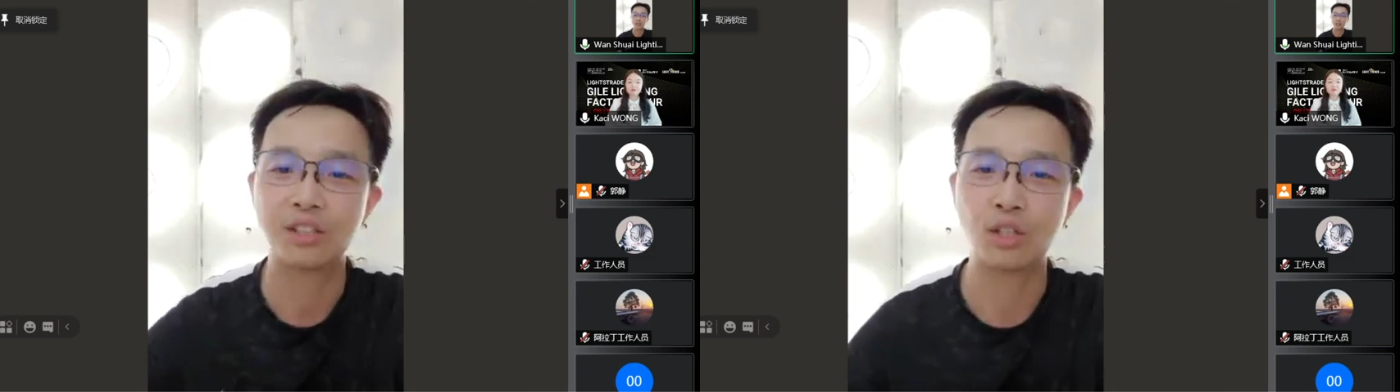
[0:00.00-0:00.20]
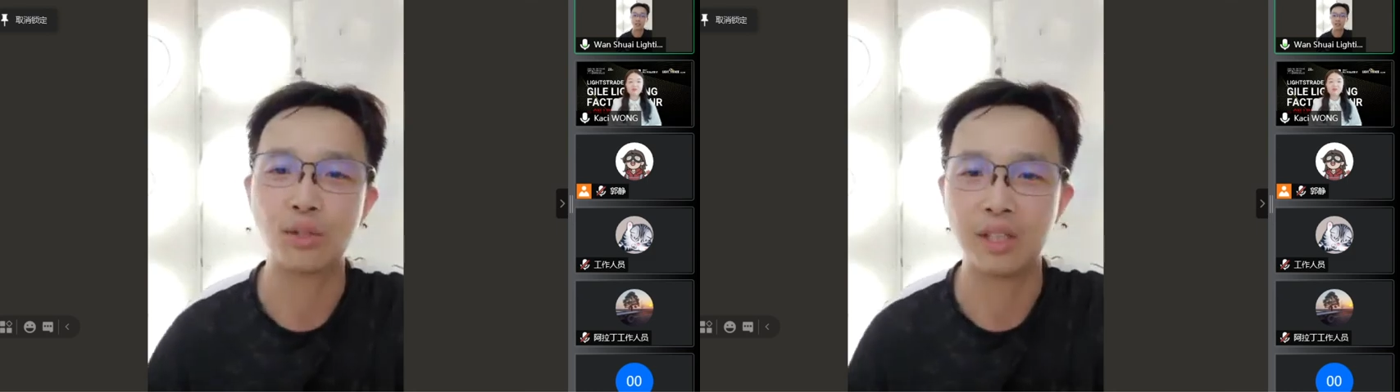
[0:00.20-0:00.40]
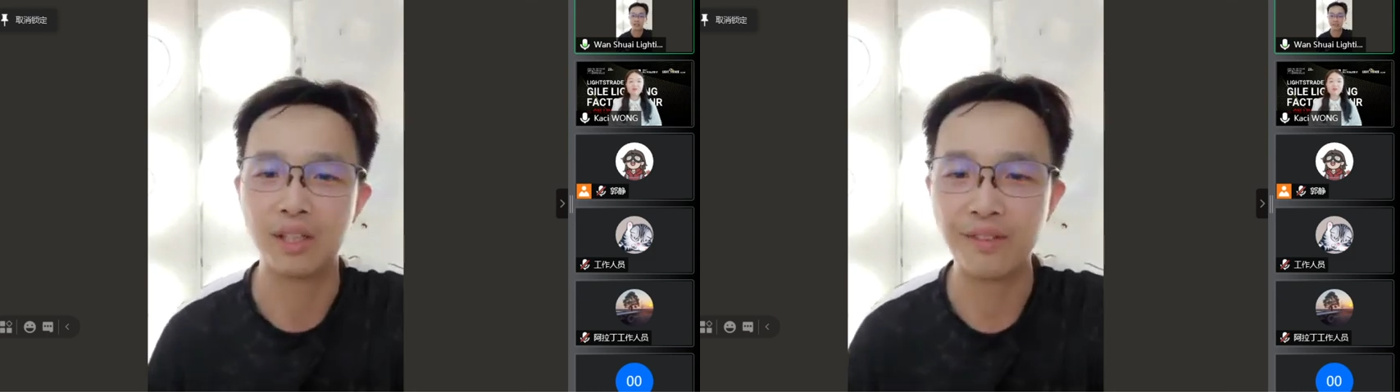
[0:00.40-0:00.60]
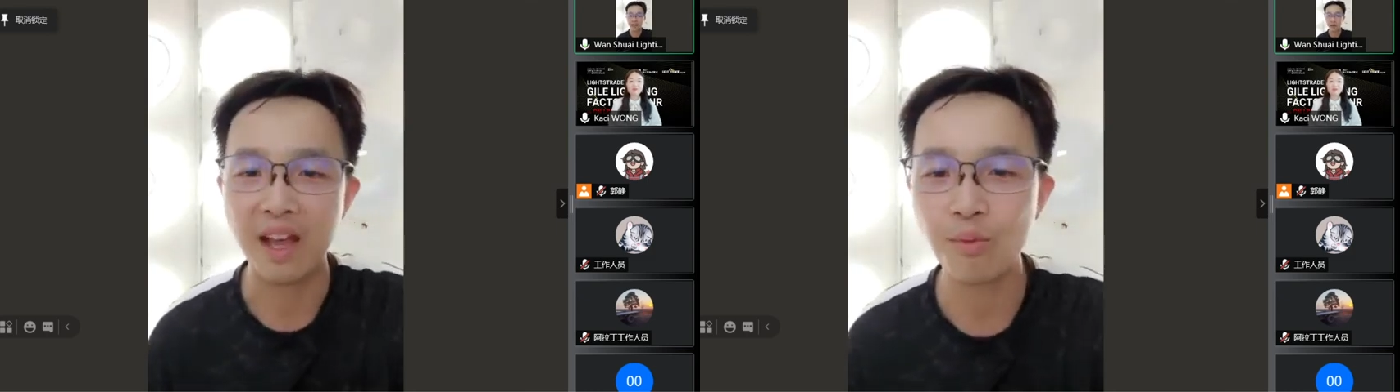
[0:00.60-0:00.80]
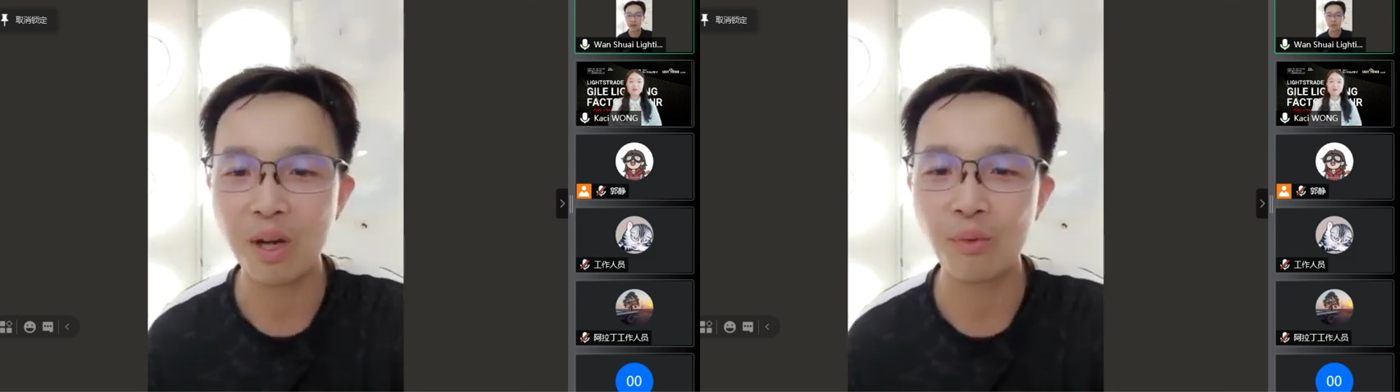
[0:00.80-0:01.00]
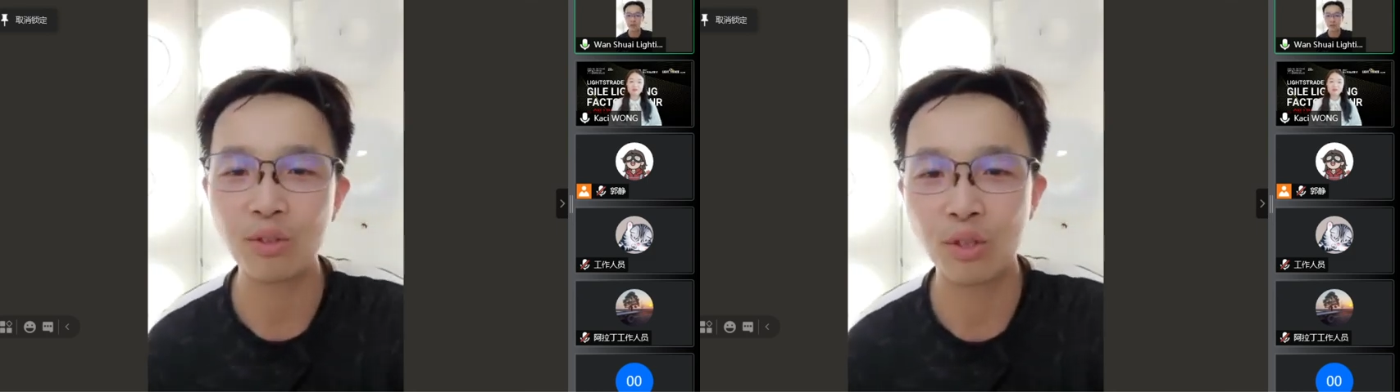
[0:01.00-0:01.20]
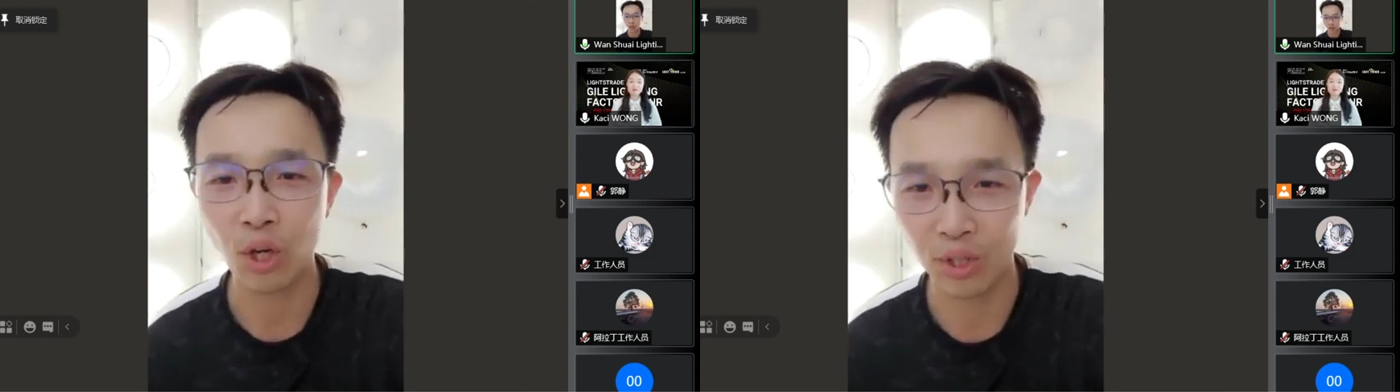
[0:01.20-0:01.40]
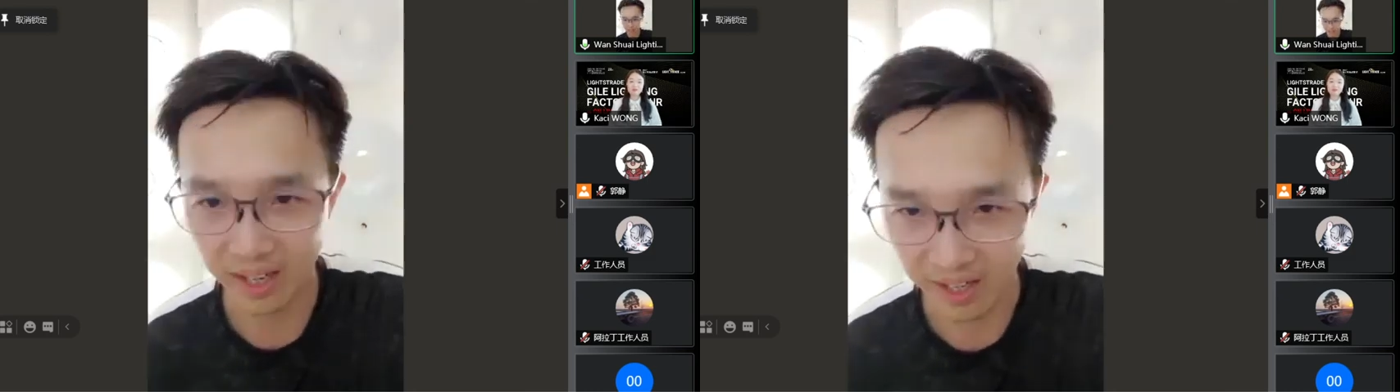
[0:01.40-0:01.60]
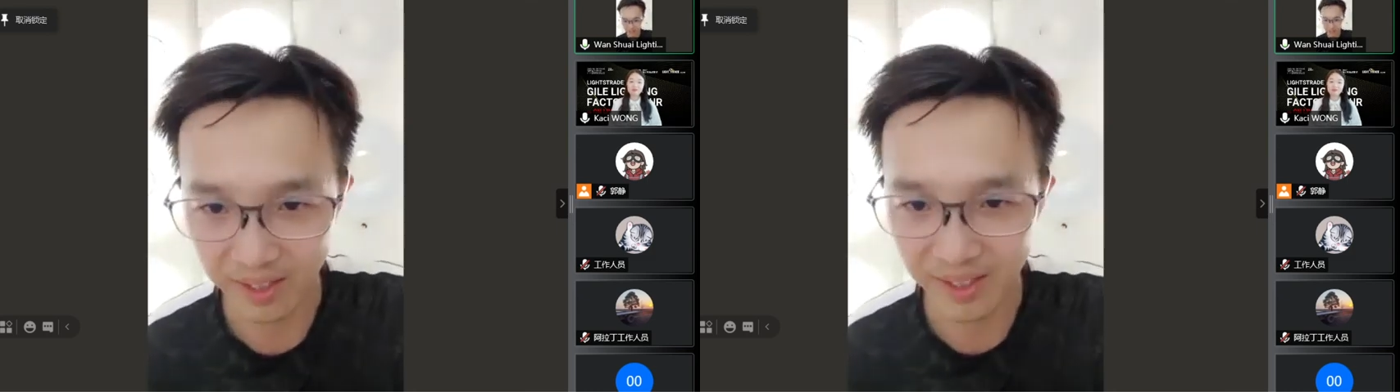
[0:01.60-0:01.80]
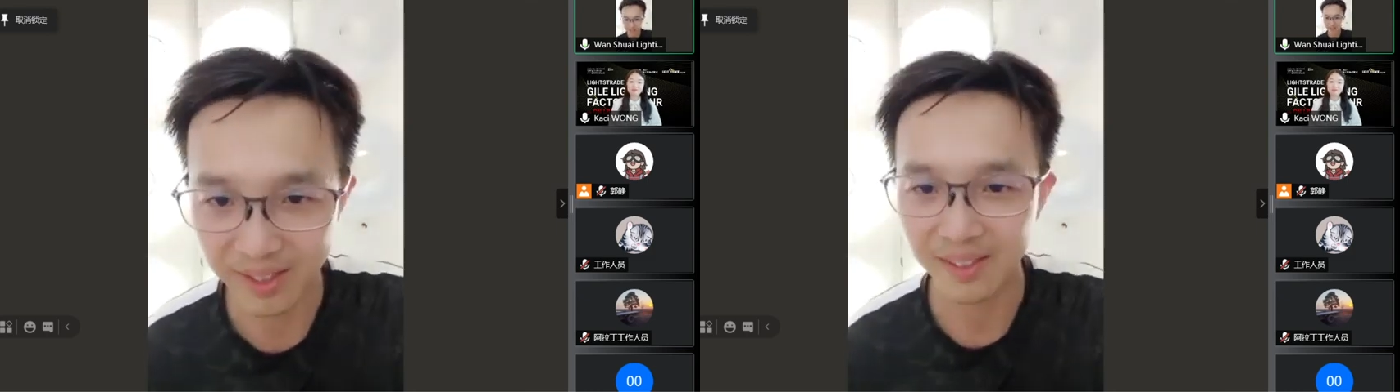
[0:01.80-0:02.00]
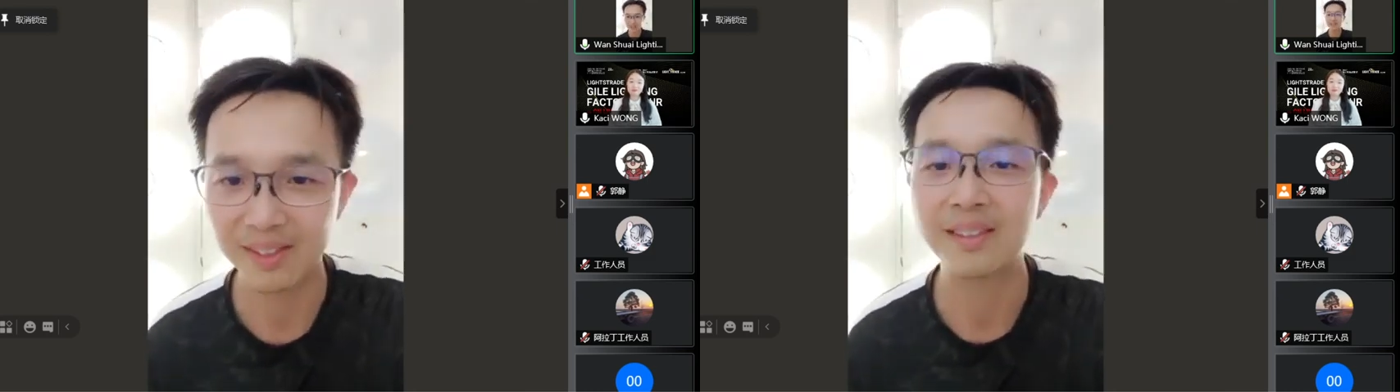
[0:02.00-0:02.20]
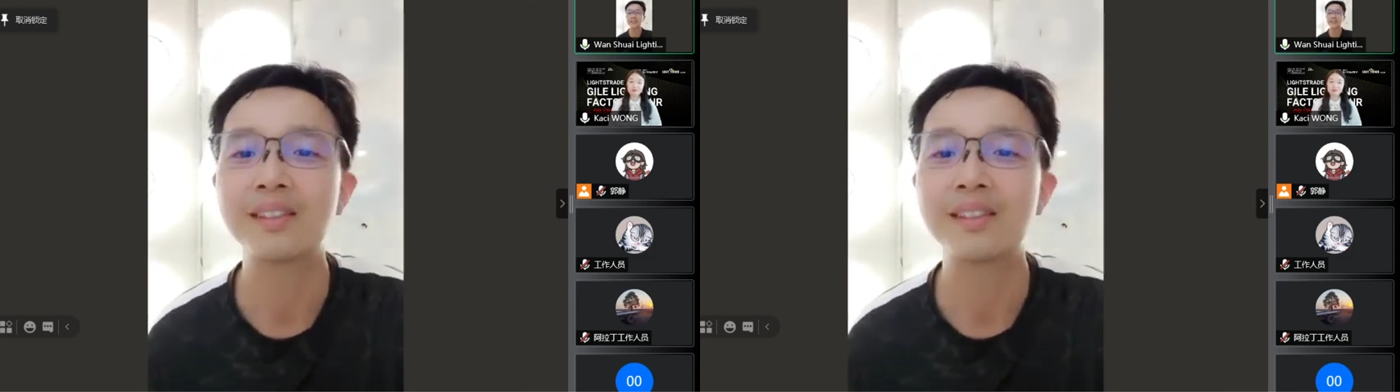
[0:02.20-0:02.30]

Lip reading: if anyone want to contact us,